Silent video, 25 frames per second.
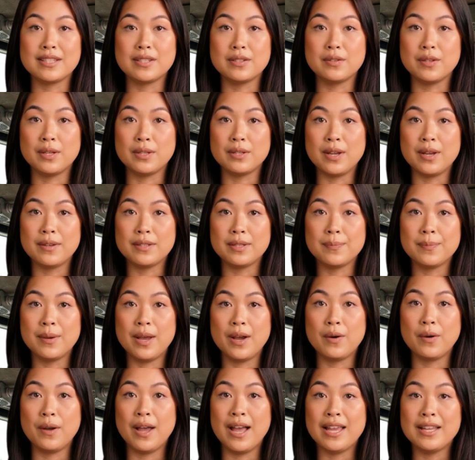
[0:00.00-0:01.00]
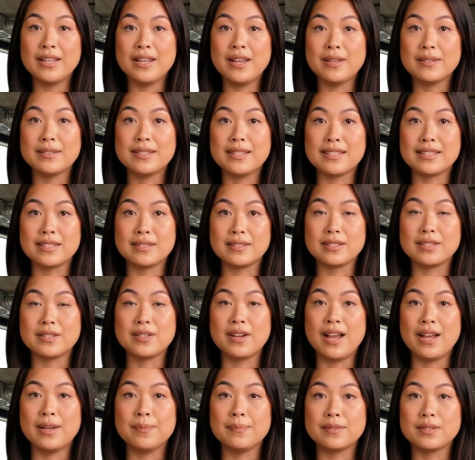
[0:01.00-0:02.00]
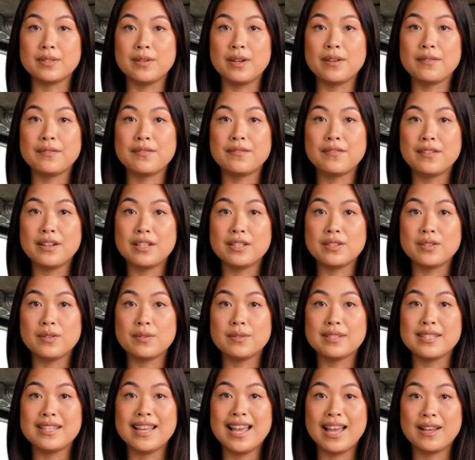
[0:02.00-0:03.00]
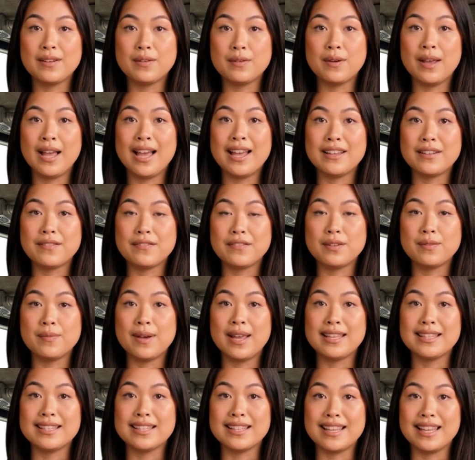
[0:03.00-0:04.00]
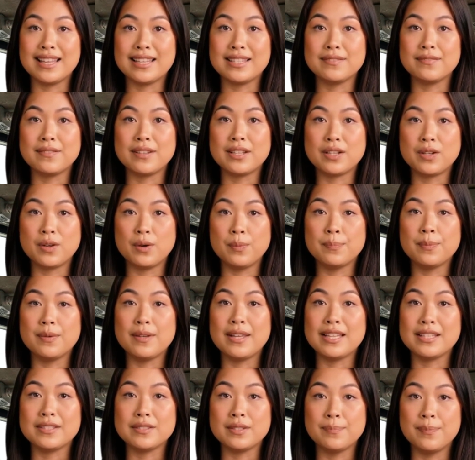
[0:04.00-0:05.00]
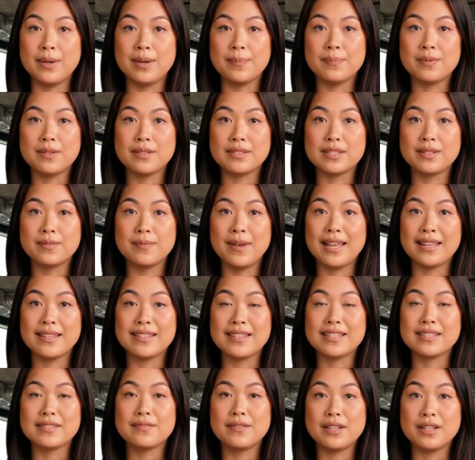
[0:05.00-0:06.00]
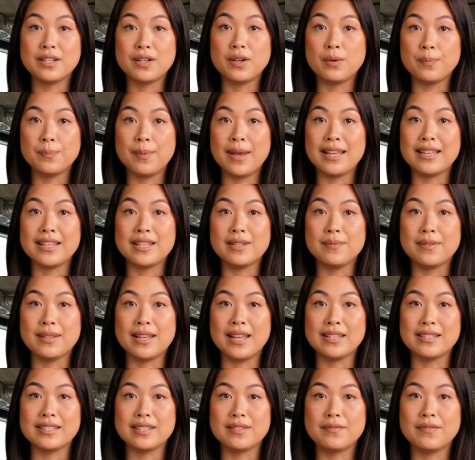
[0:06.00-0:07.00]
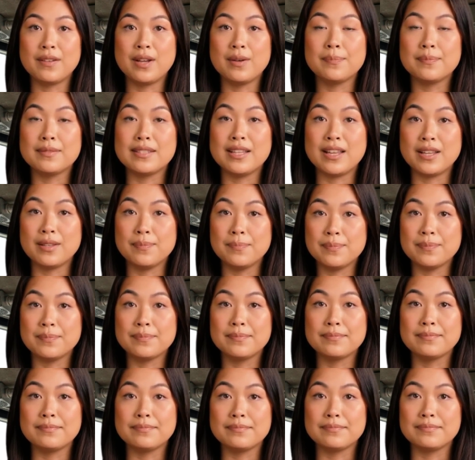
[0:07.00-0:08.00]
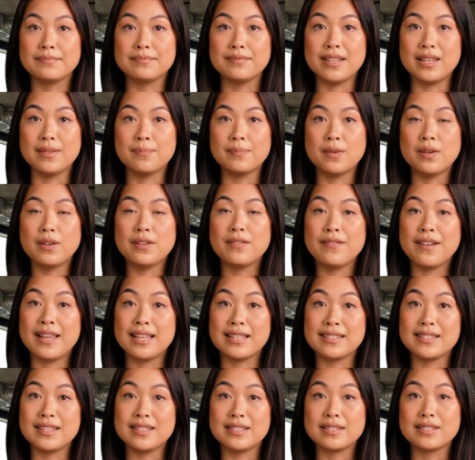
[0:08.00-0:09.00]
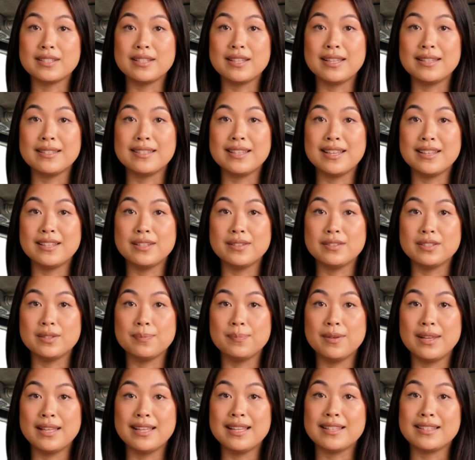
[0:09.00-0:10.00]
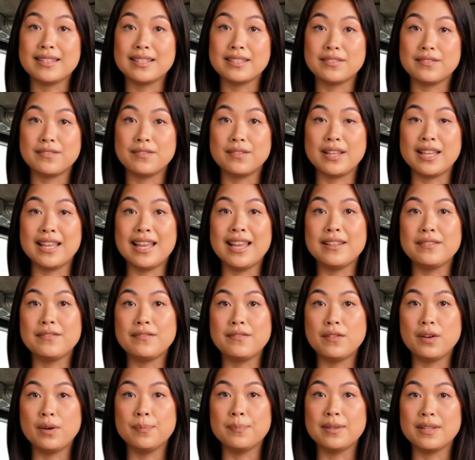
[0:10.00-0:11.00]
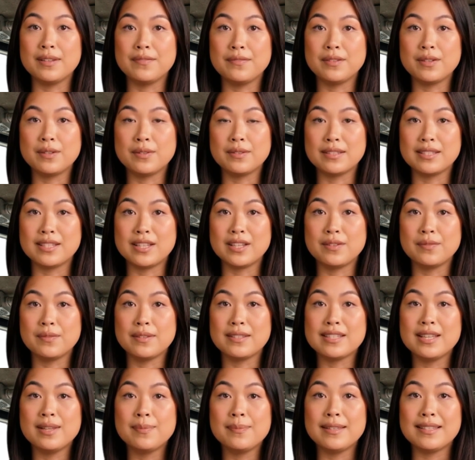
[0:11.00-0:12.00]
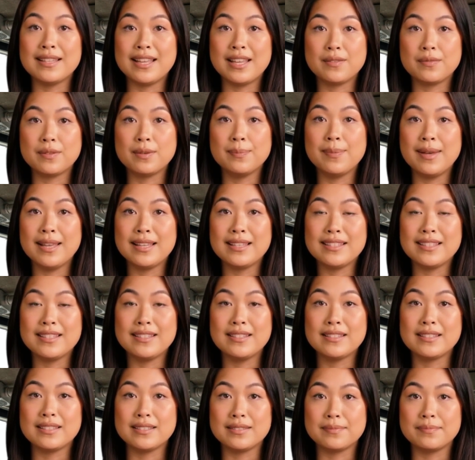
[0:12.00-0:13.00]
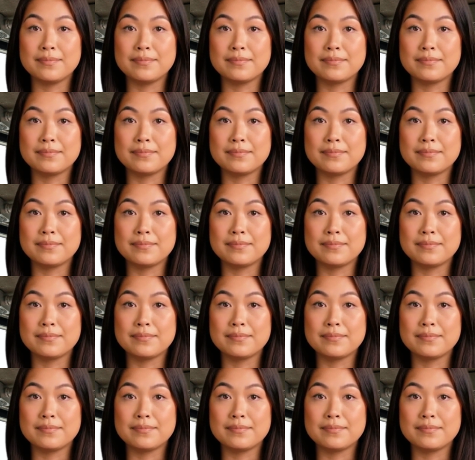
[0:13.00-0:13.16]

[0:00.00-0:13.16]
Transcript: to click on the bell icon to subscribe to our free news channel and if you like today's video please remember to like this video by giving us a thumbs up. It motivates us to continue to bring you this free informative news service on a daily basis.